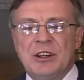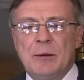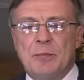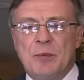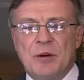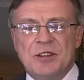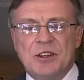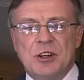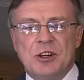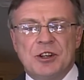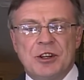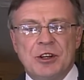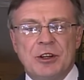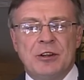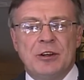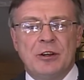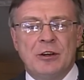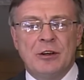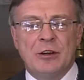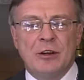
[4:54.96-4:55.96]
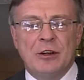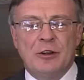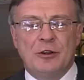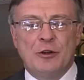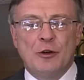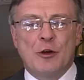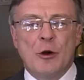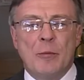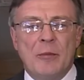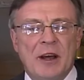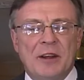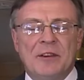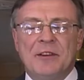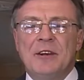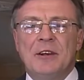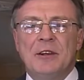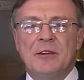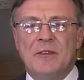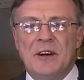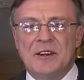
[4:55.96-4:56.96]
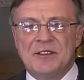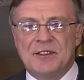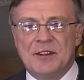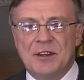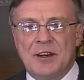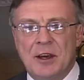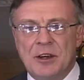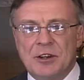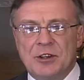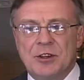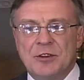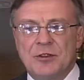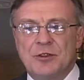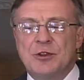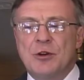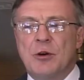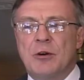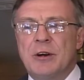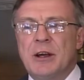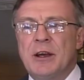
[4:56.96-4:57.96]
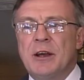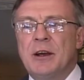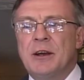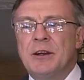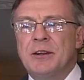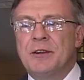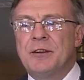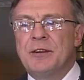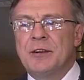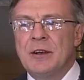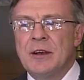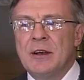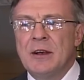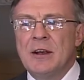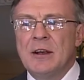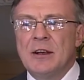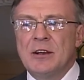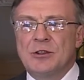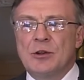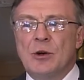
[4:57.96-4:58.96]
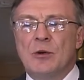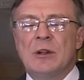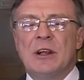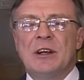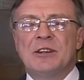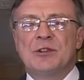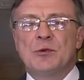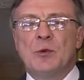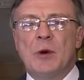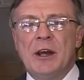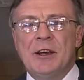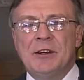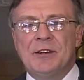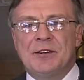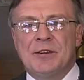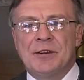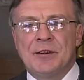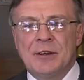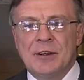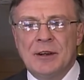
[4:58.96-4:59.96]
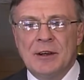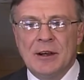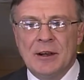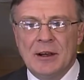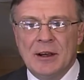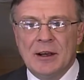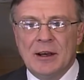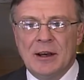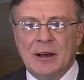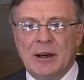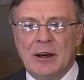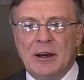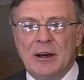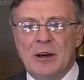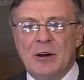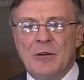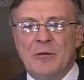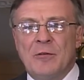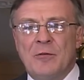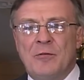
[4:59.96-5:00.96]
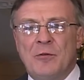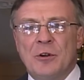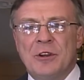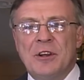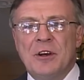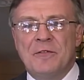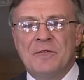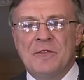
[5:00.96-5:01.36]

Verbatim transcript: in a position uh, to commend the investigation, sorry. And so let's wait uh, for the